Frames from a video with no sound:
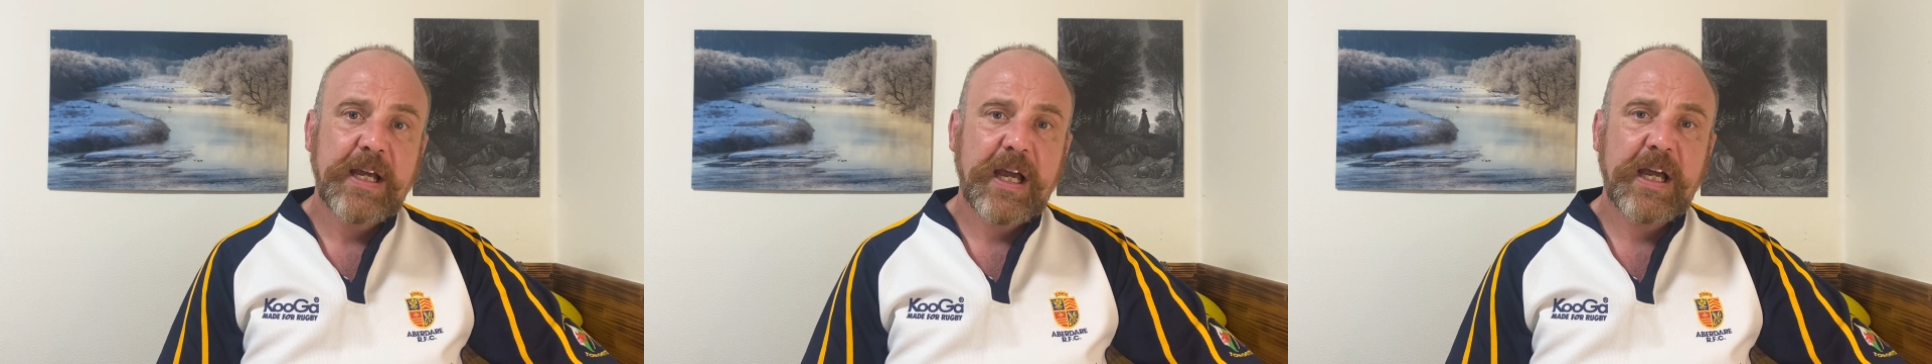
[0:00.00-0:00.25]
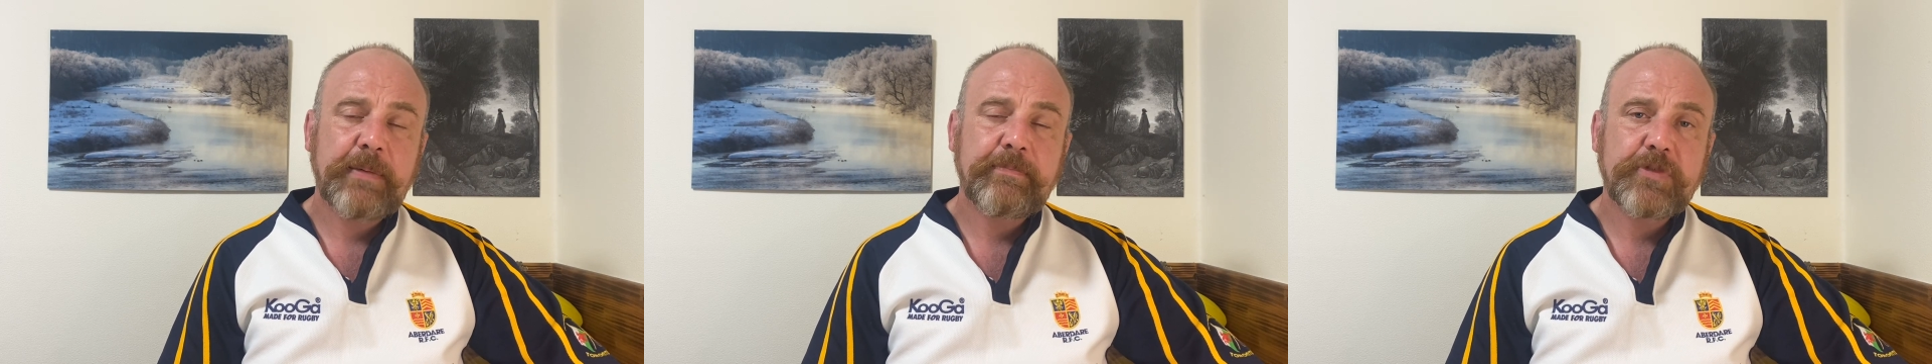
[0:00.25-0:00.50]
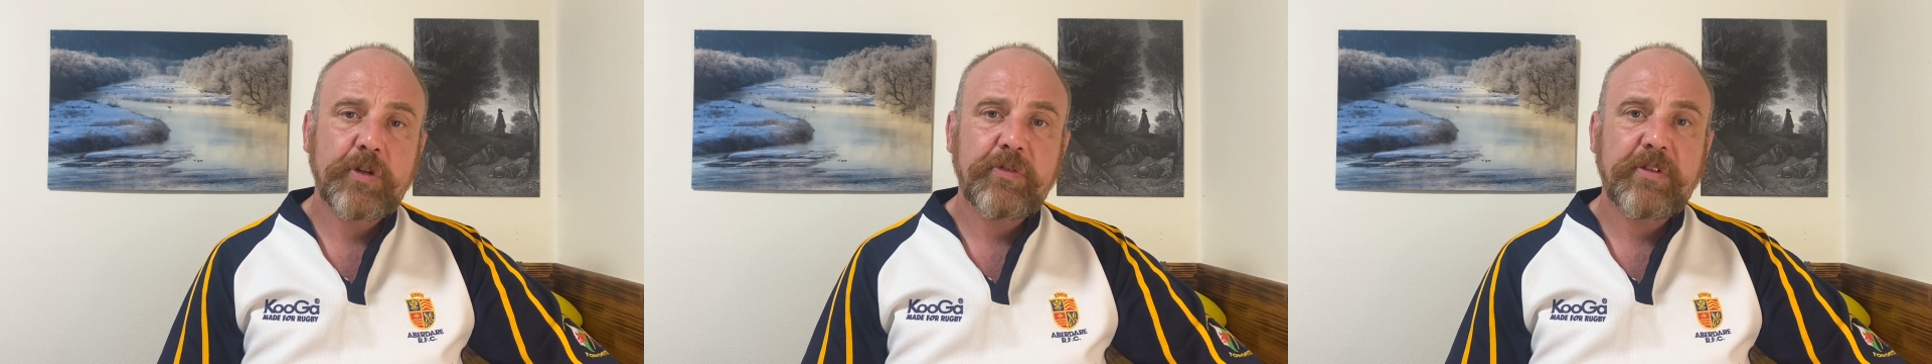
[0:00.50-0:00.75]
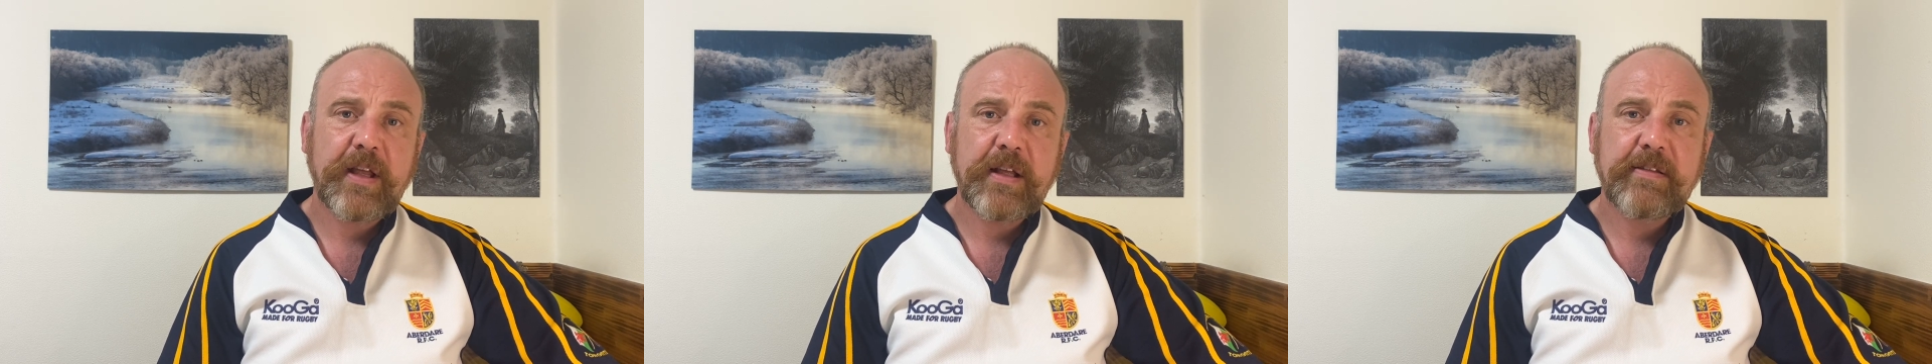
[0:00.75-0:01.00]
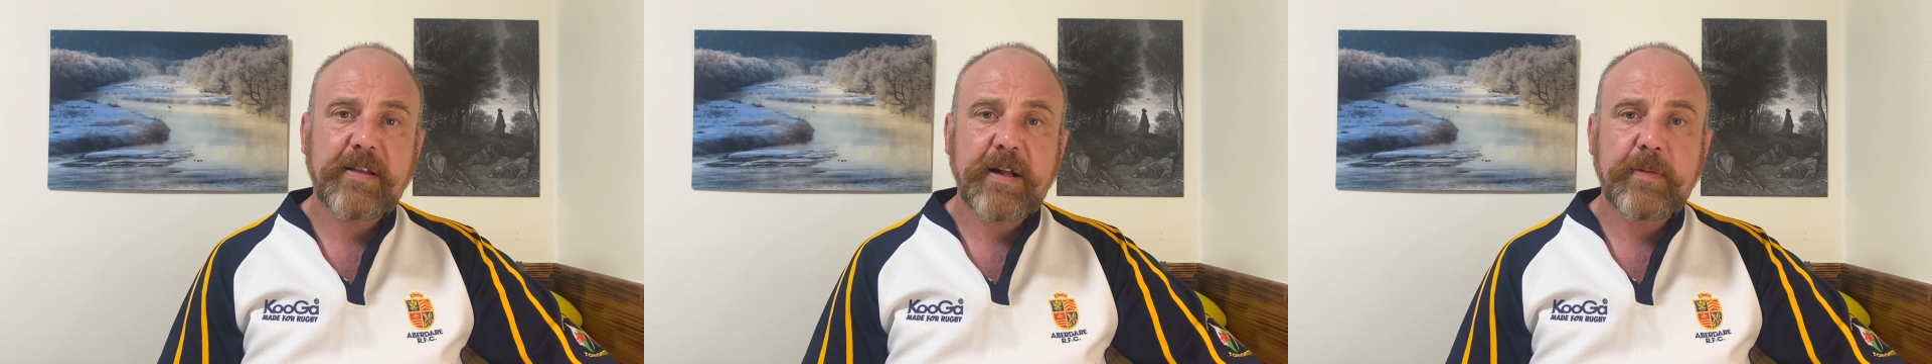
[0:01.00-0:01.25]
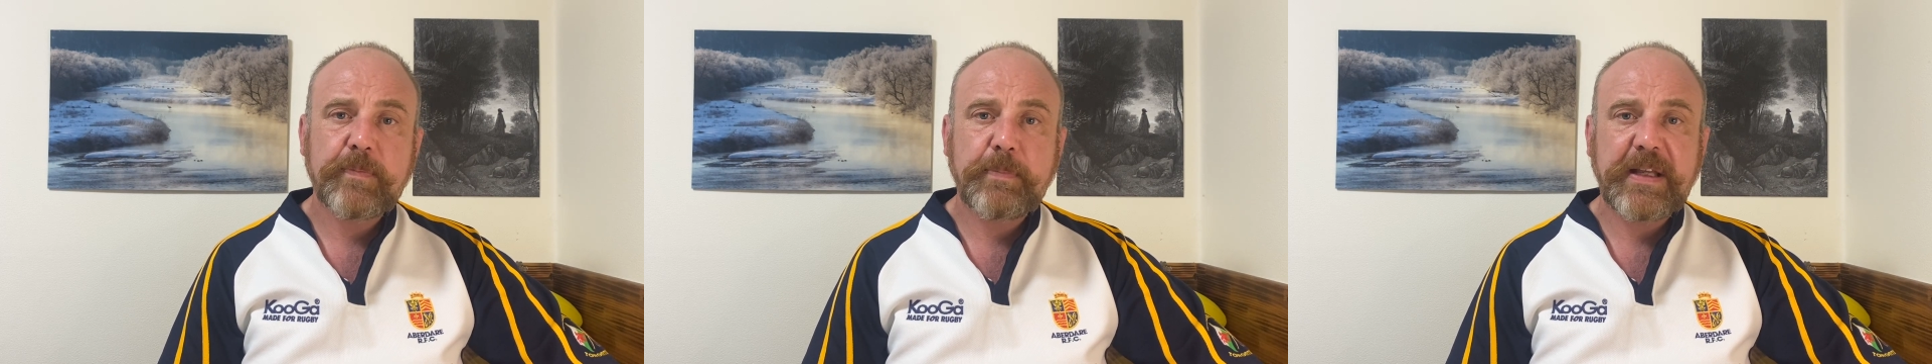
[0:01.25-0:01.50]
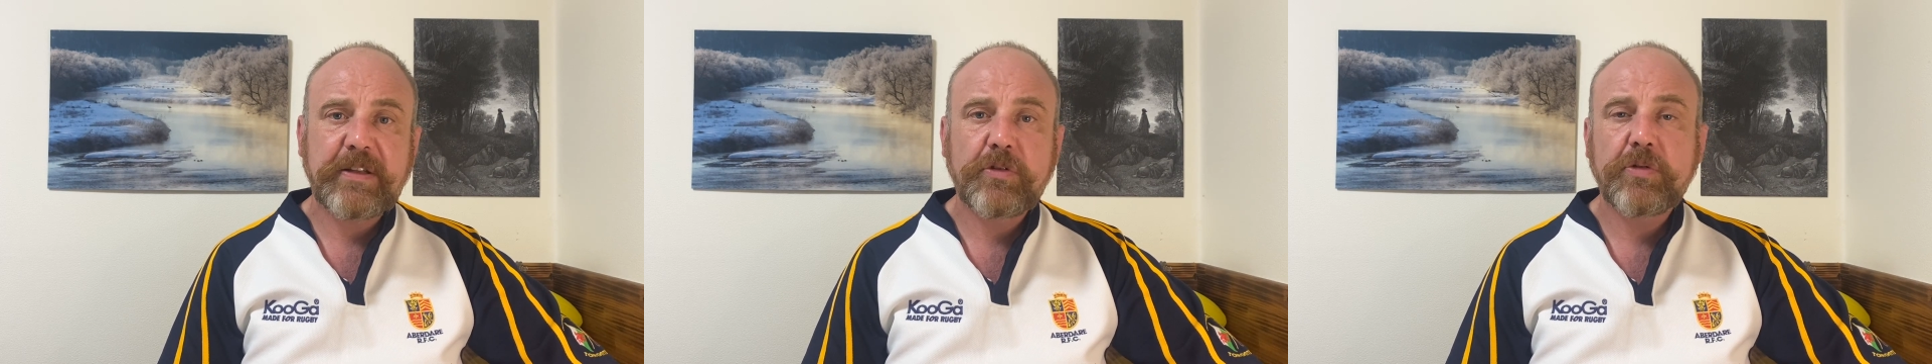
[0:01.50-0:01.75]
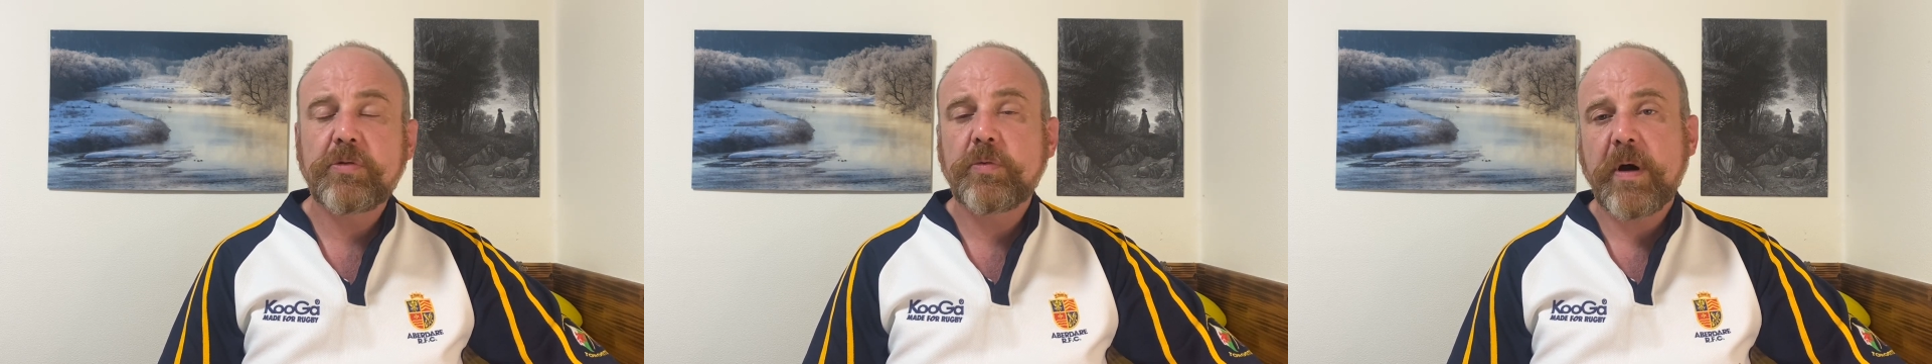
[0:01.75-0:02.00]
don't think they'll be
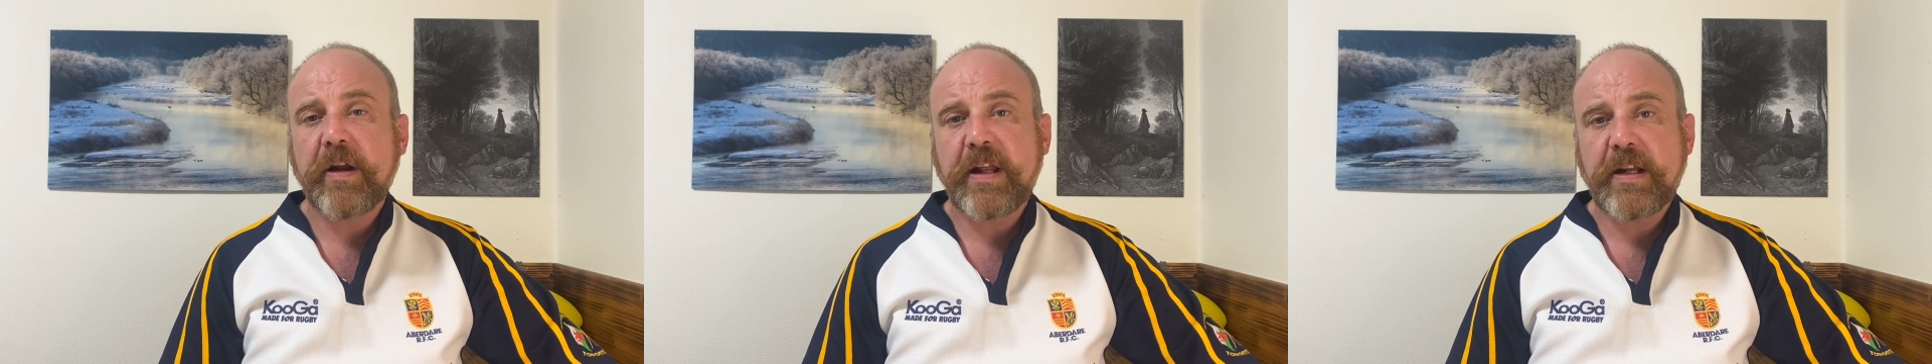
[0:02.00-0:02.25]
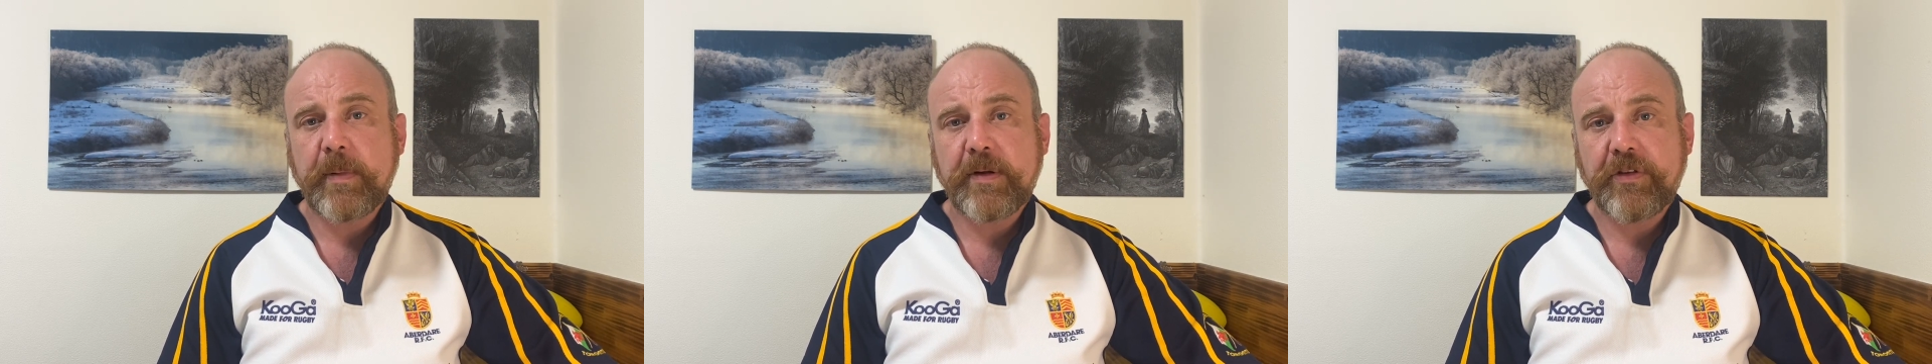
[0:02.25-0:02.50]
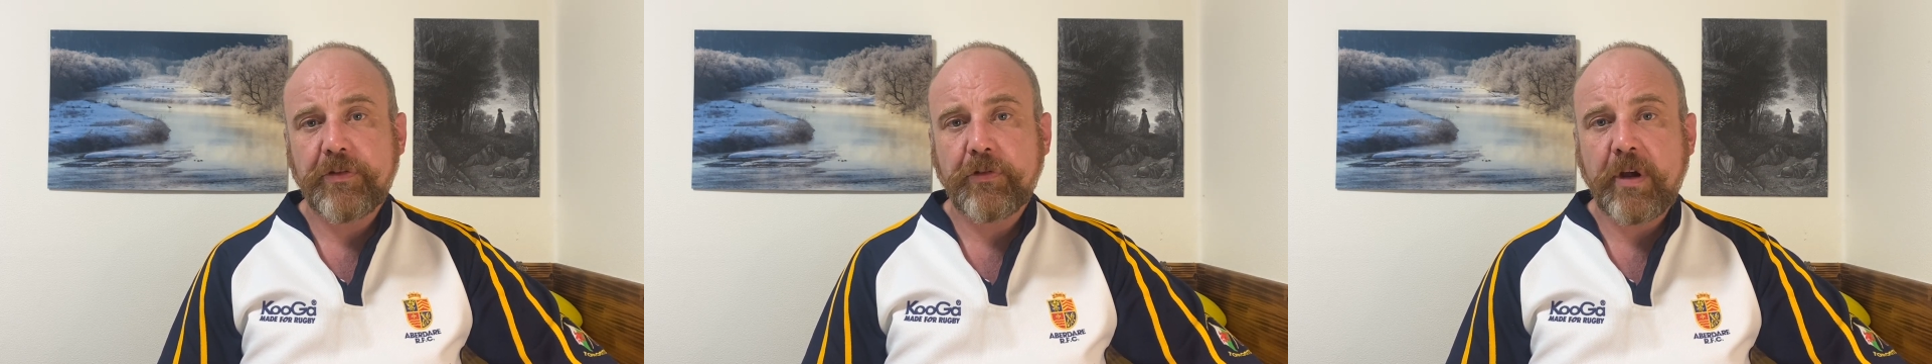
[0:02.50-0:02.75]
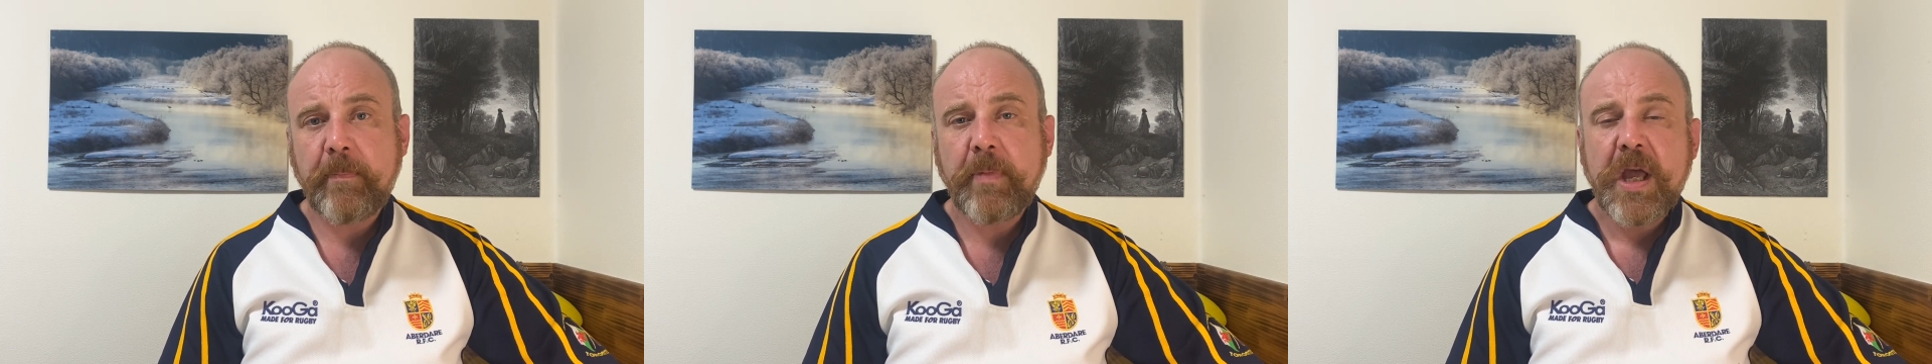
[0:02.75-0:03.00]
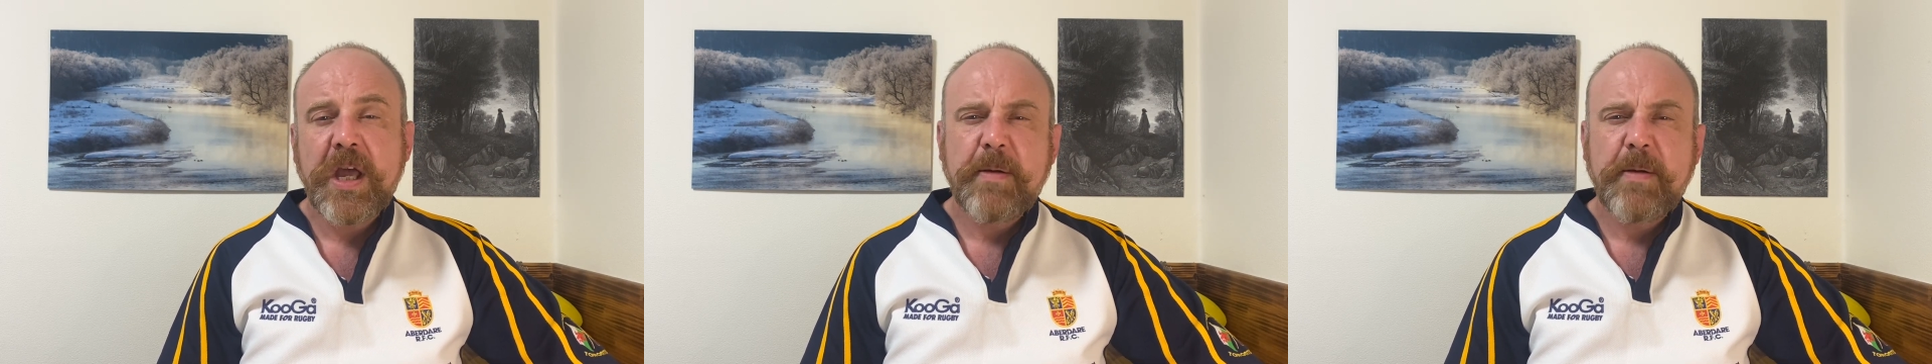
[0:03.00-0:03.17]
too worried about the scrum,